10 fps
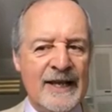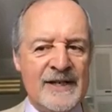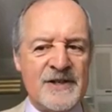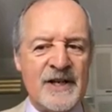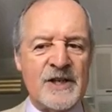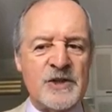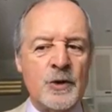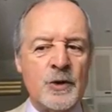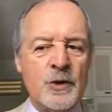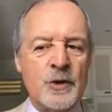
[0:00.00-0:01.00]
It is an
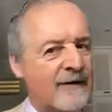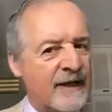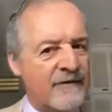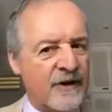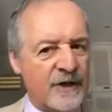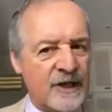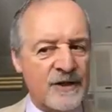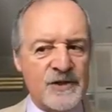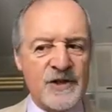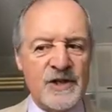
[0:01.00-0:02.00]
extraordinarily
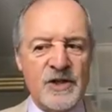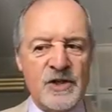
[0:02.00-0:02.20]
virulent,